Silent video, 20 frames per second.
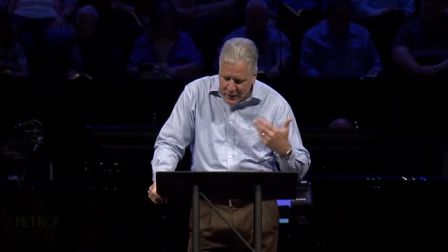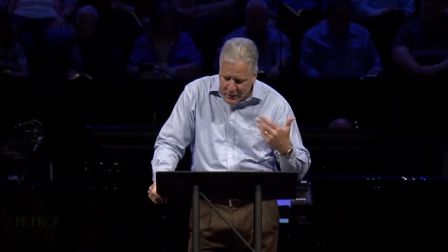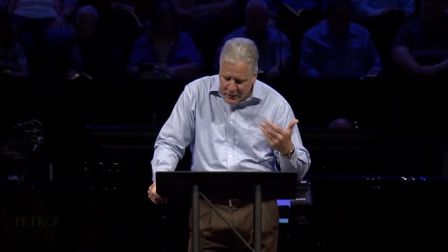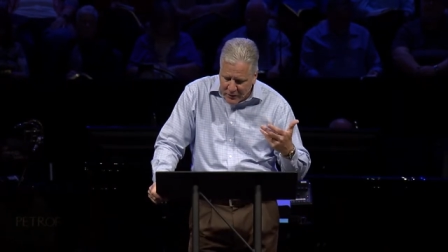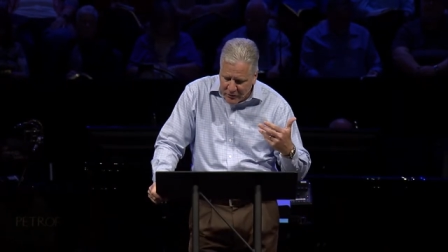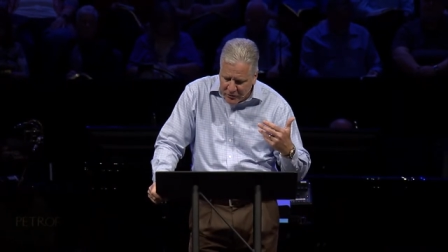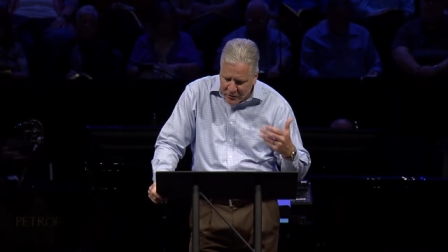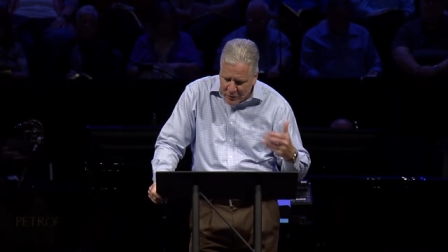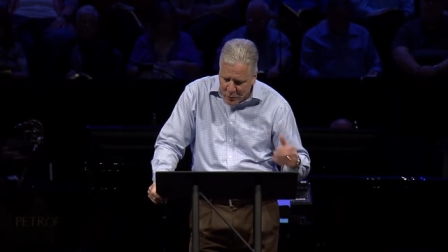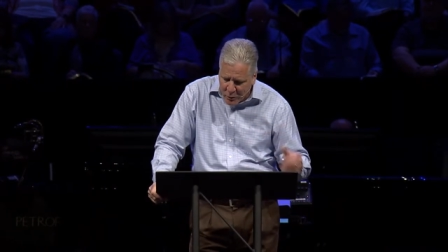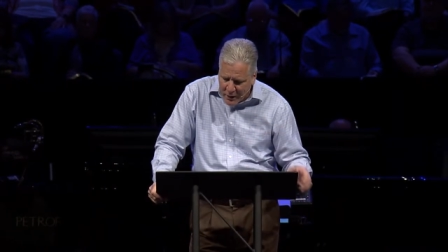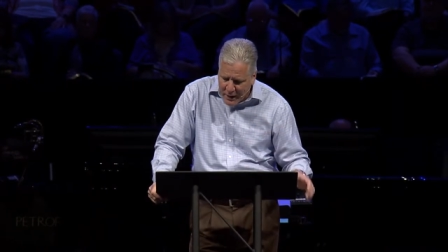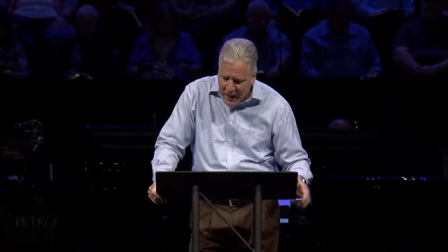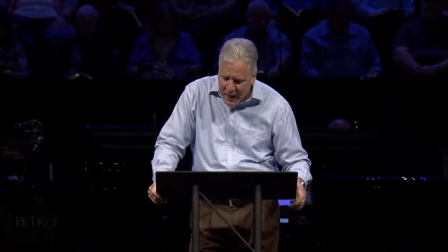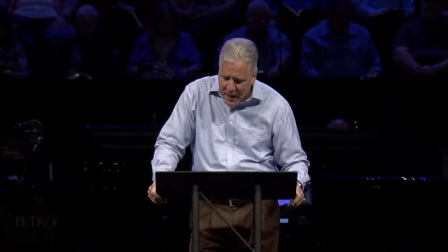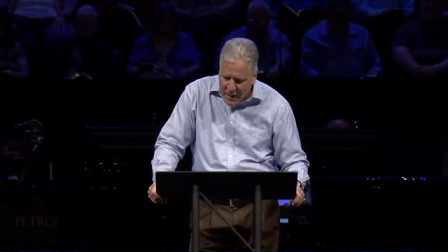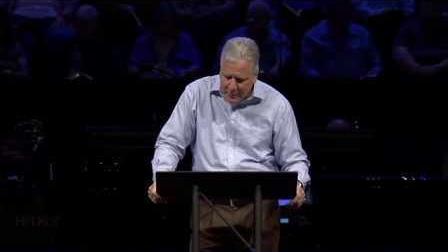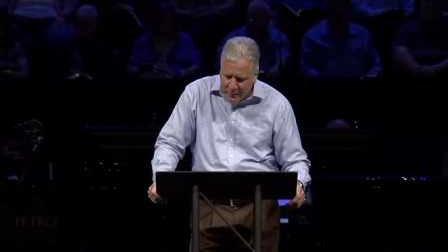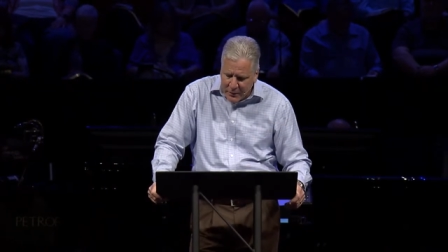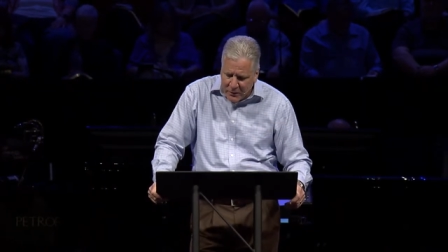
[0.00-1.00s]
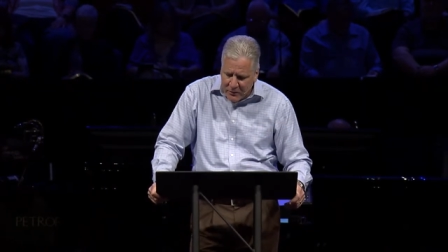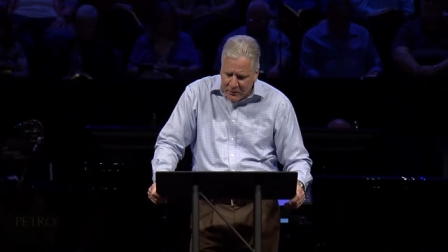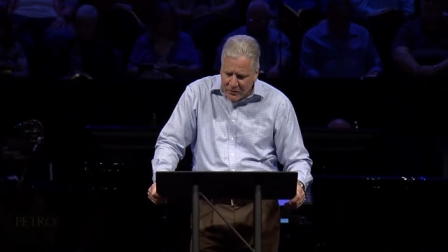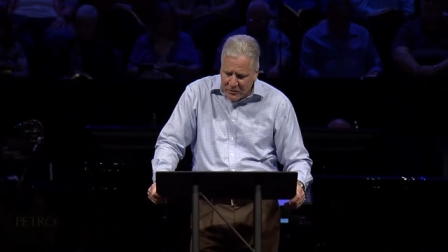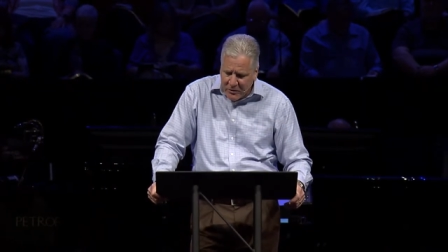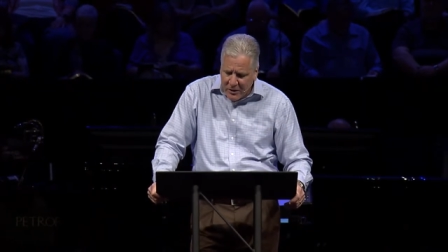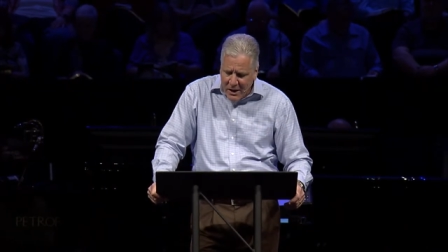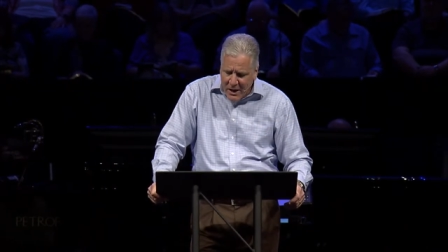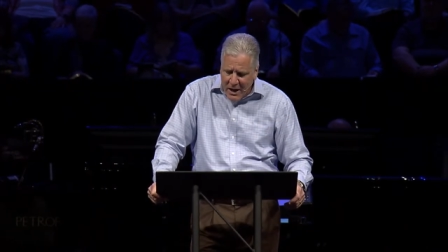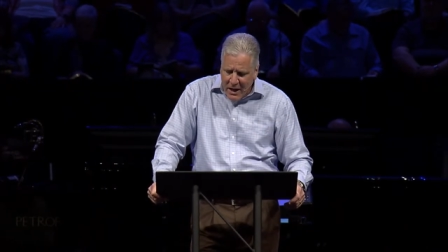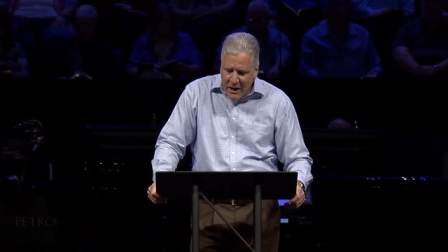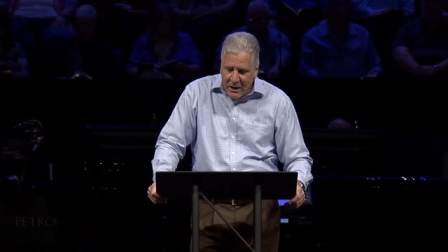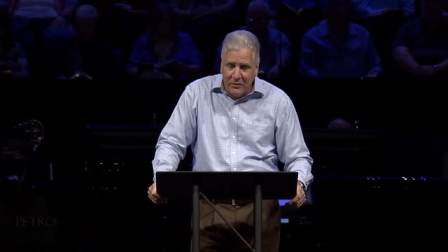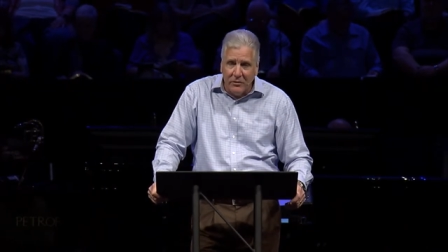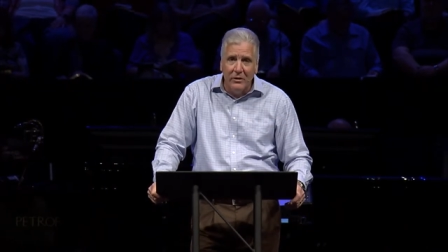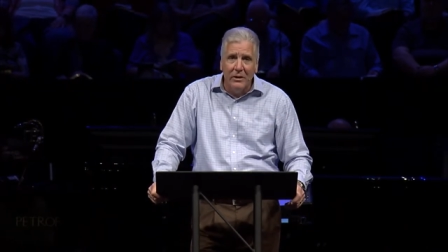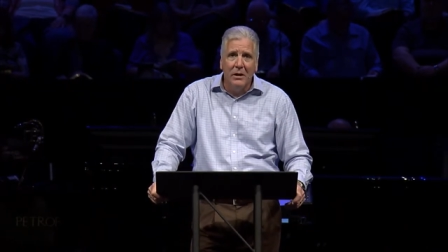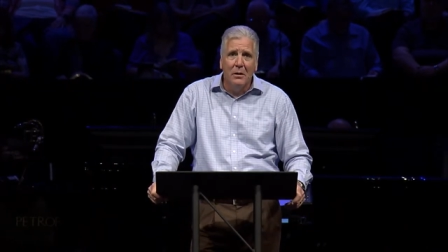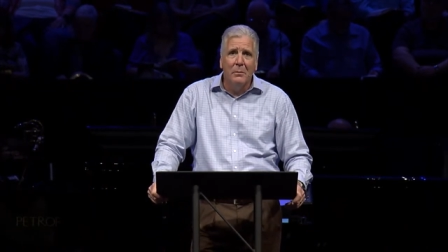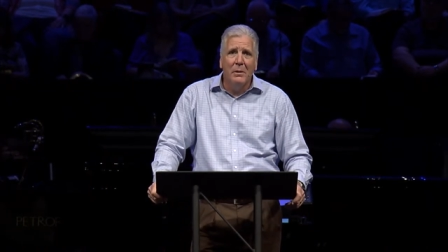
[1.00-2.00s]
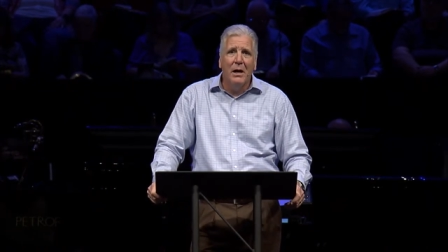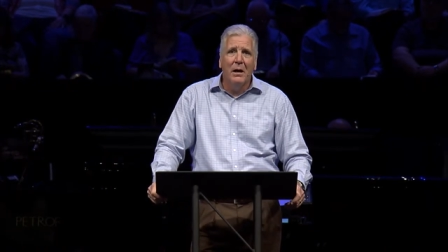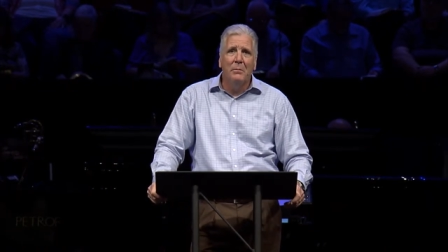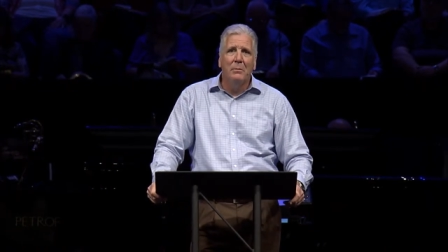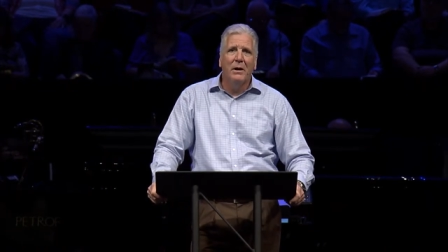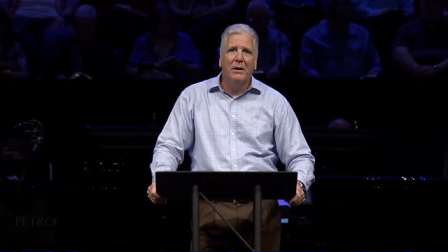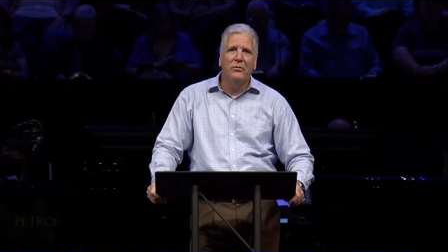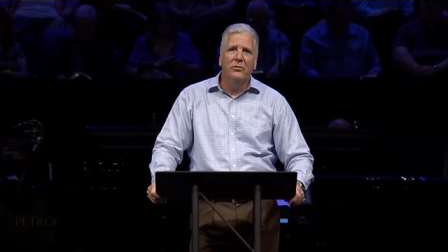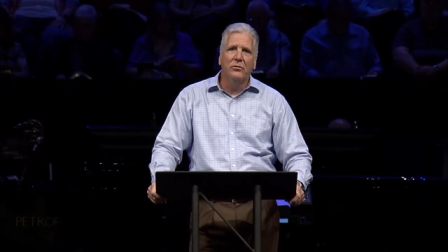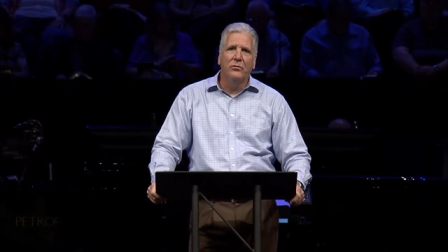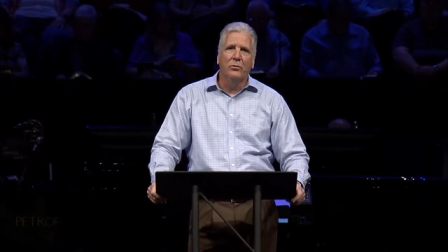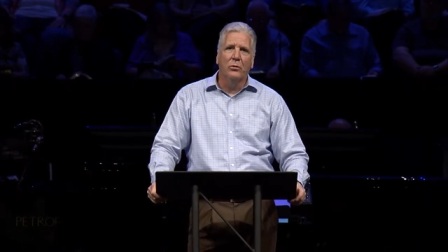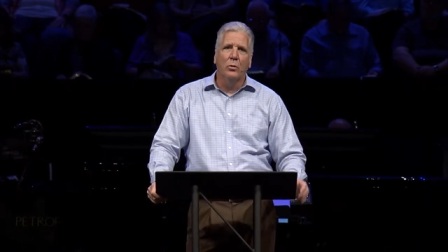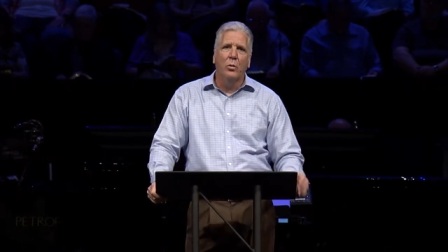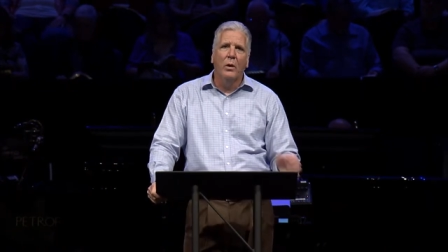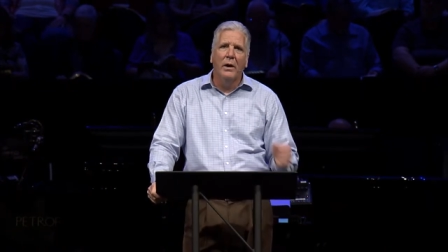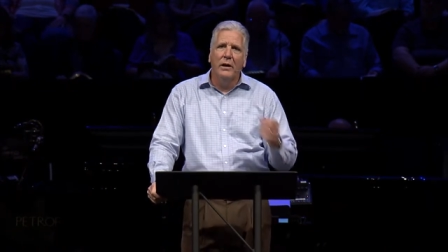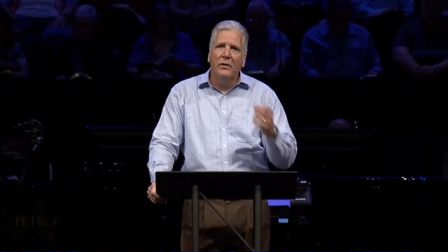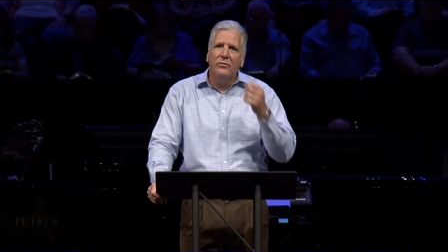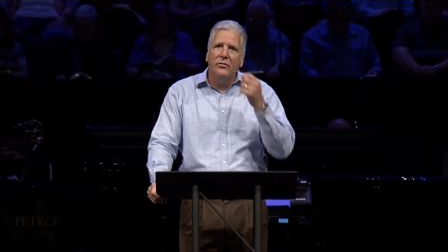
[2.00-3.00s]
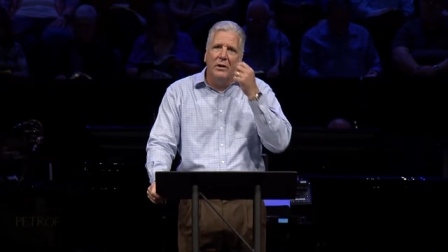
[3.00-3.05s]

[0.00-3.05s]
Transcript: Let's see what happens as Nehemiah makes this request.